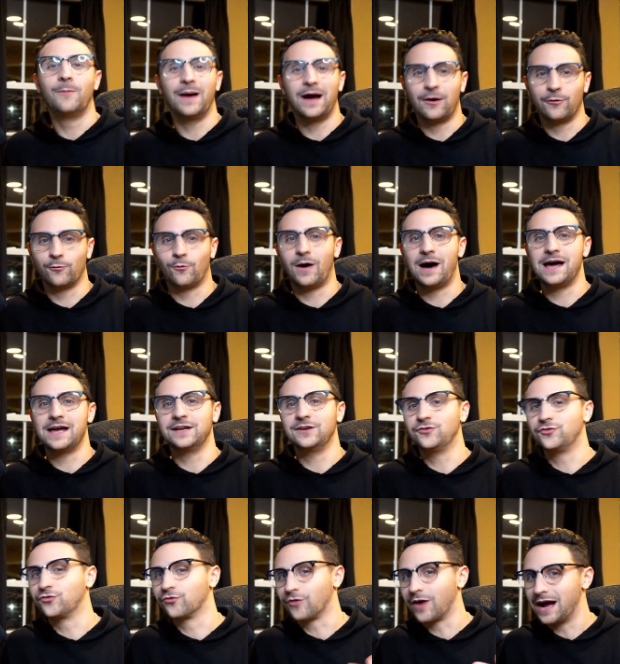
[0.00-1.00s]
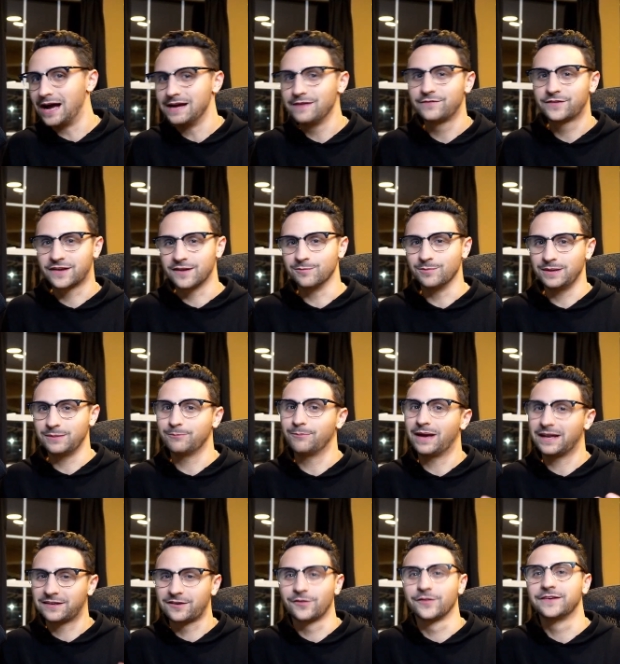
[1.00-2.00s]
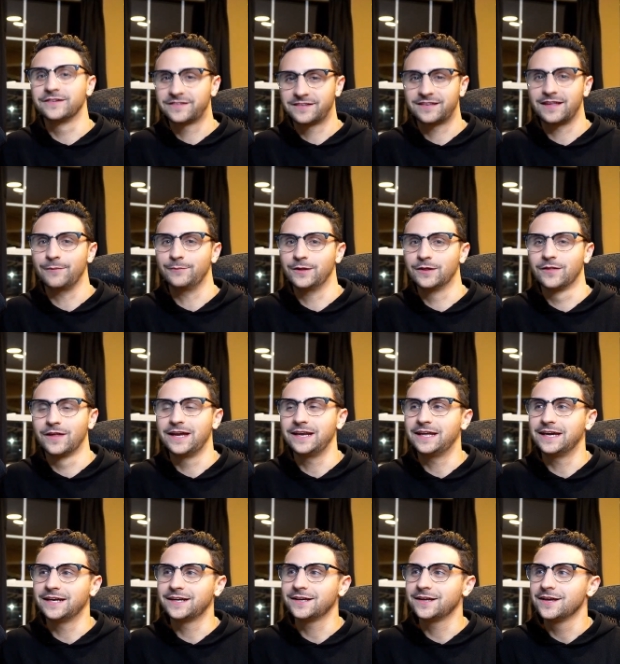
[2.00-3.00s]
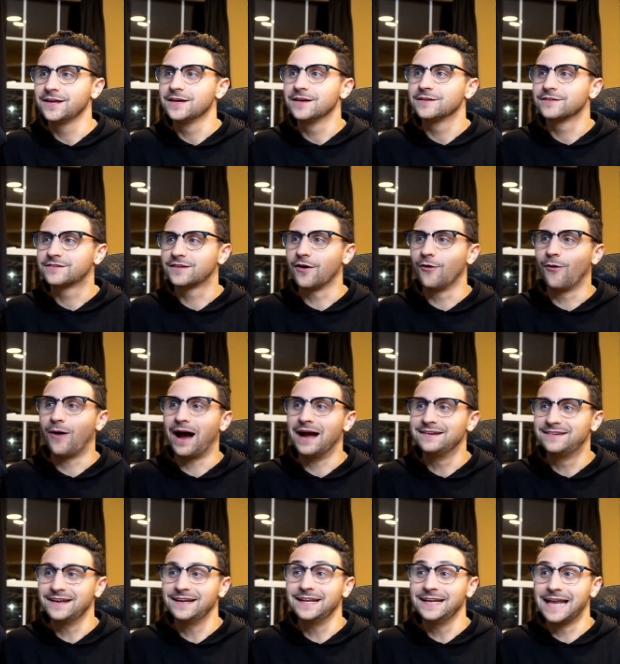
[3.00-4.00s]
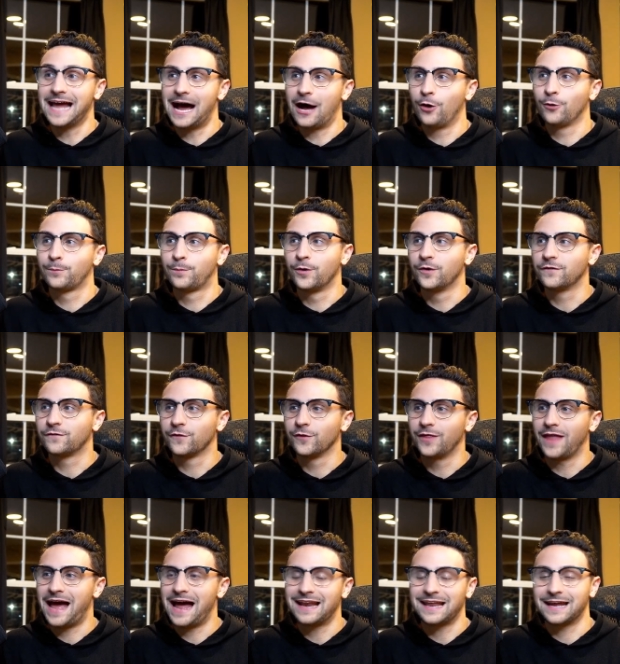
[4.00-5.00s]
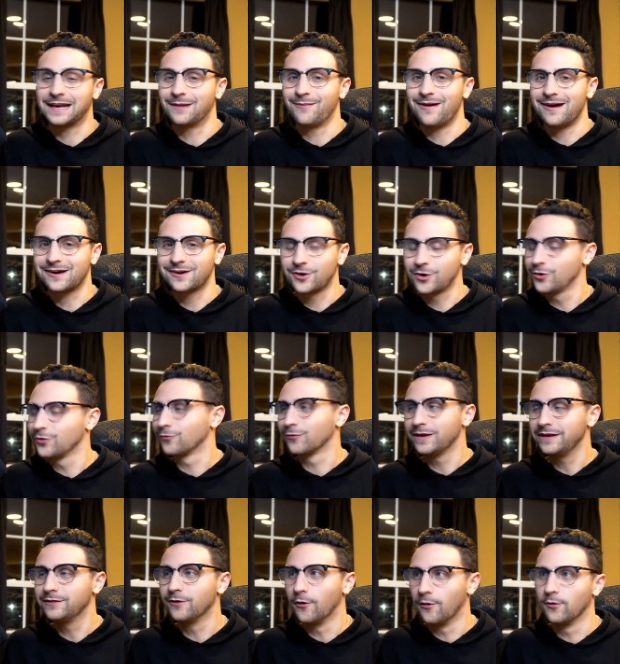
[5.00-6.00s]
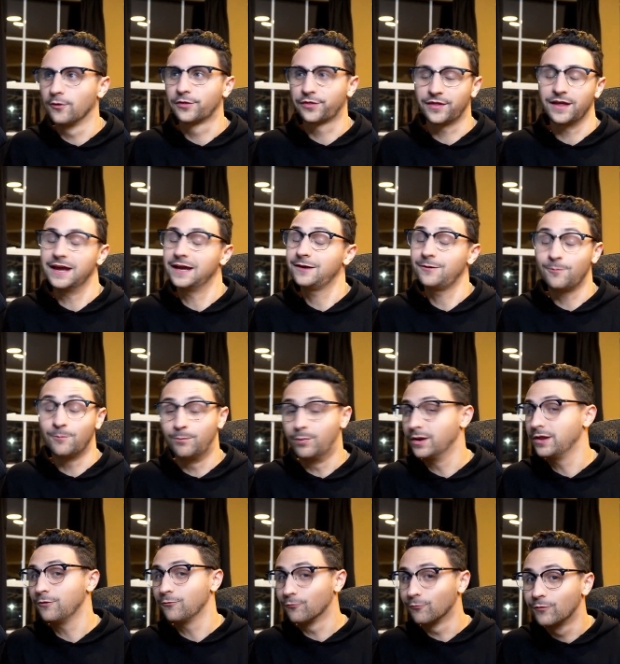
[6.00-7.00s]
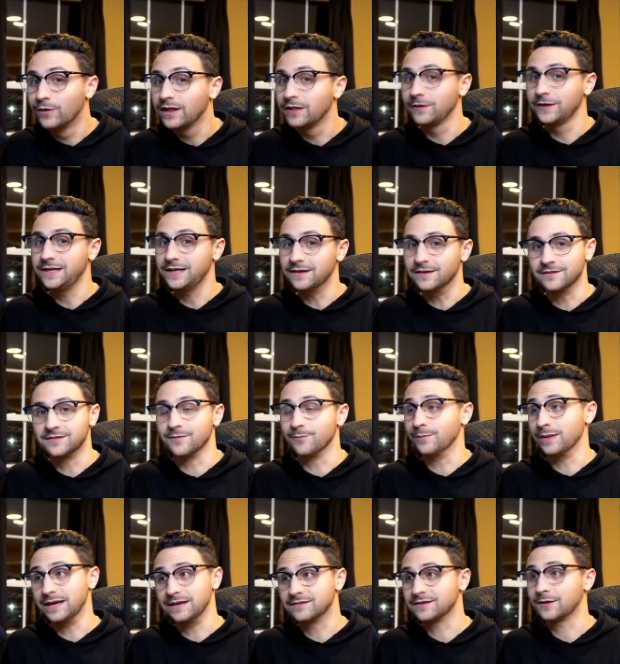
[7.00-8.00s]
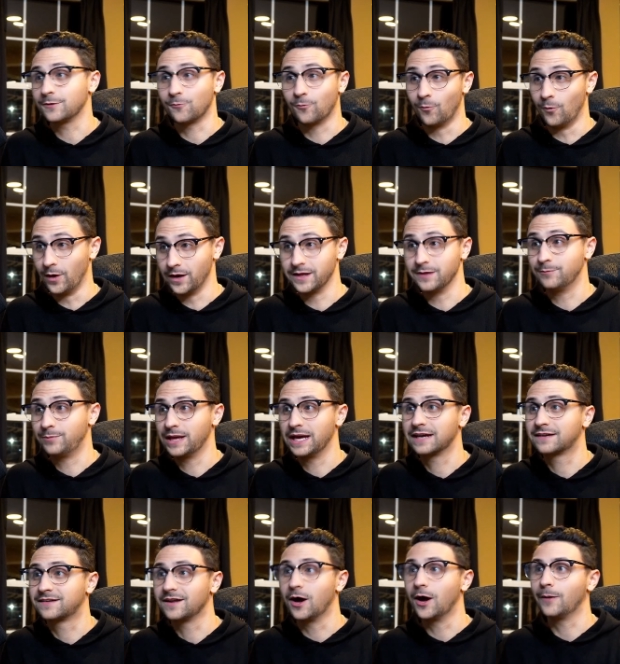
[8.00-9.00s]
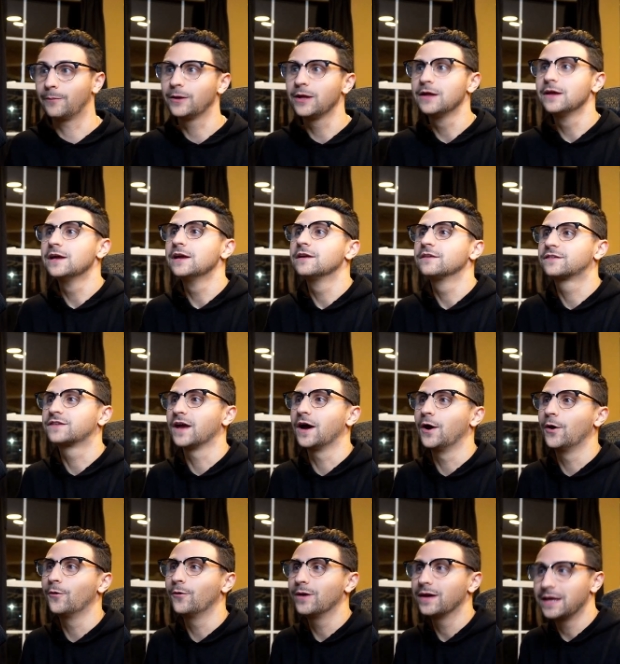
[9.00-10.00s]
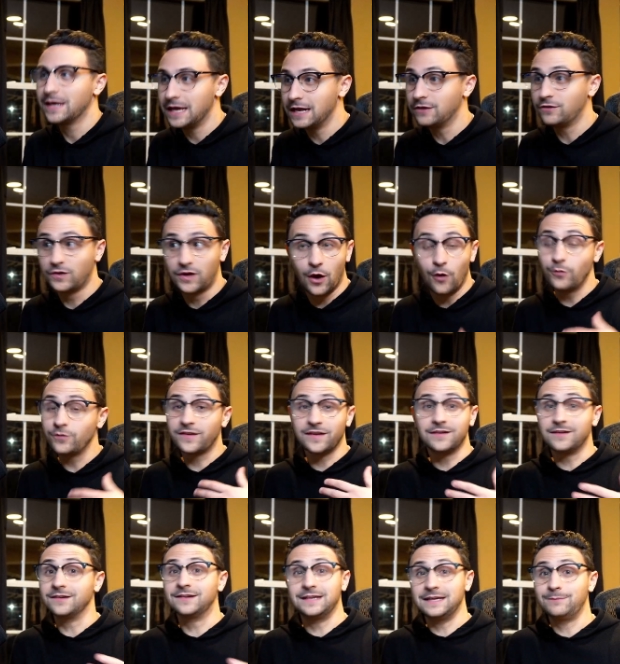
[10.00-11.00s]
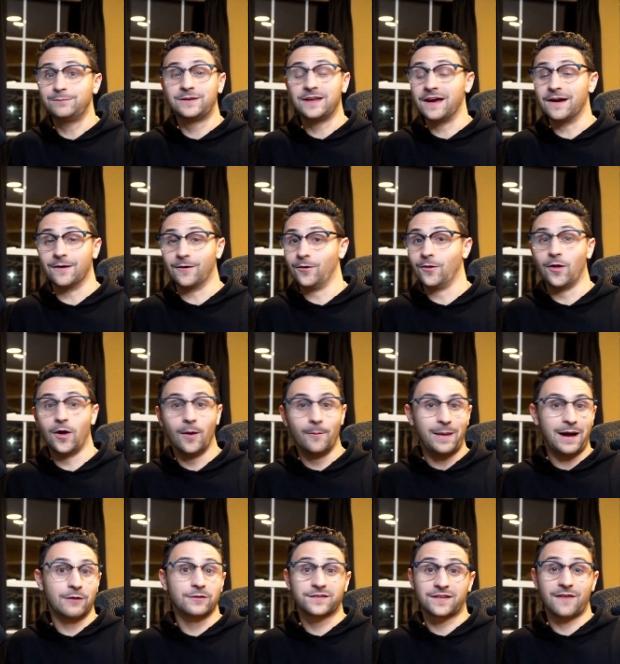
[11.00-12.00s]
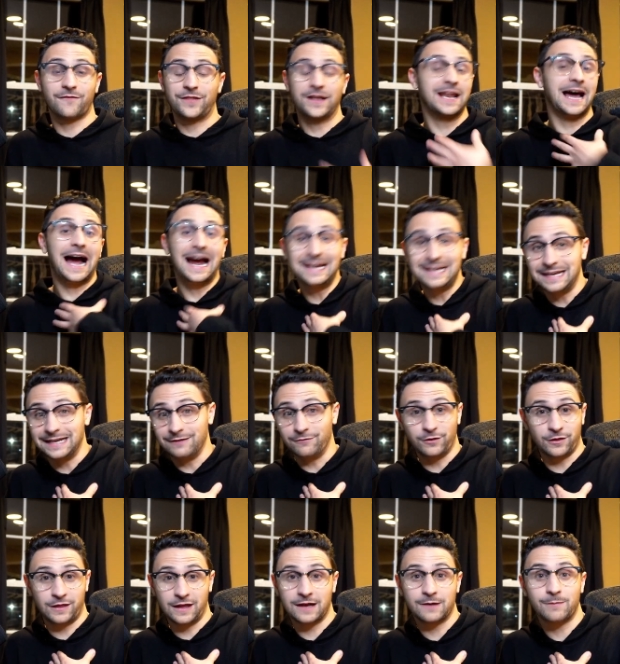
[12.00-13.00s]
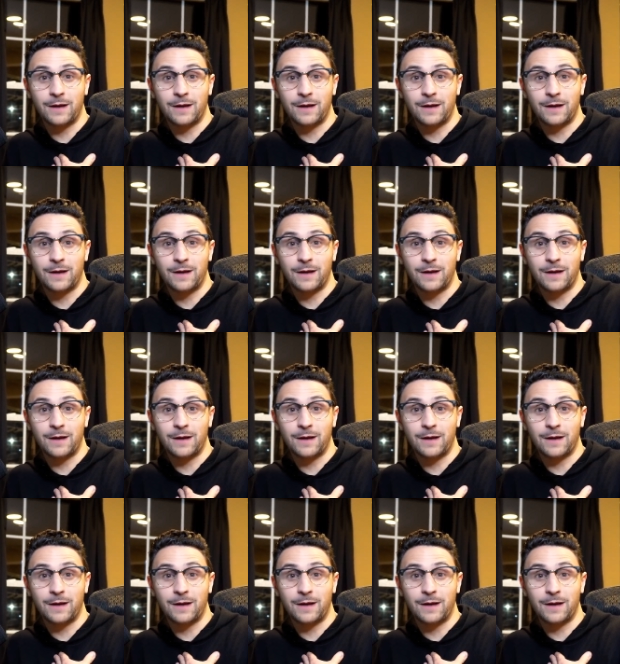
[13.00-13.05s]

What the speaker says: why drives can be mentally stimulating. So I did an output for that, and I'm not going to read the whole thing, but it really is amazing what it picked up. So it goes into detail about stuff that I didn't even think about